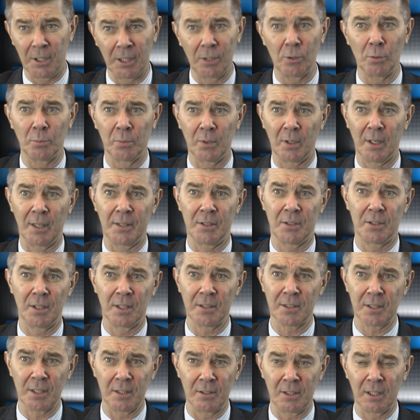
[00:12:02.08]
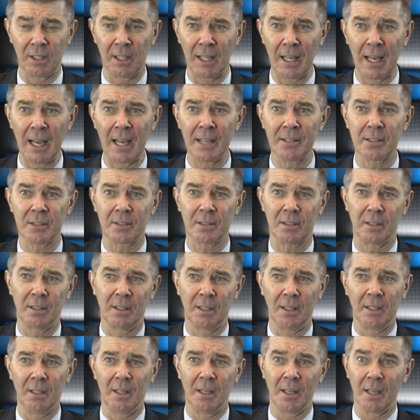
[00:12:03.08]
nickel price. Just in the last
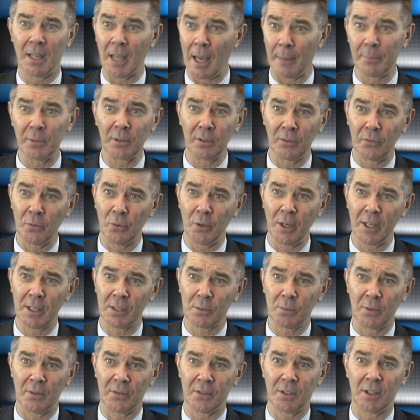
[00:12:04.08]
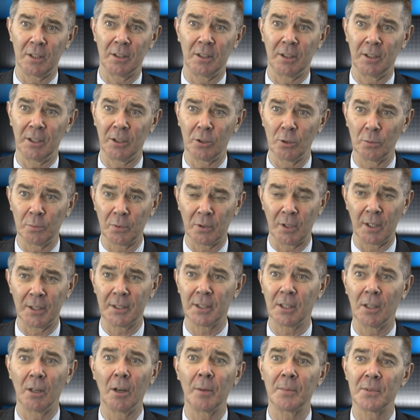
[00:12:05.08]
couple of weeks, we've seen the nickel
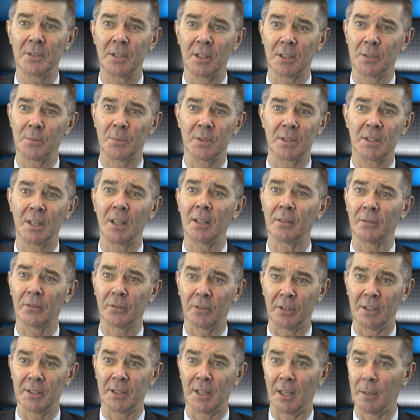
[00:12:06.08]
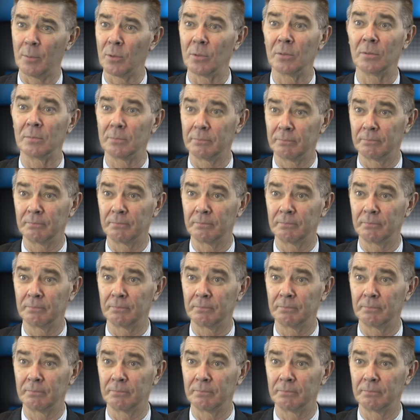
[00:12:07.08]
price go up 6%, for example.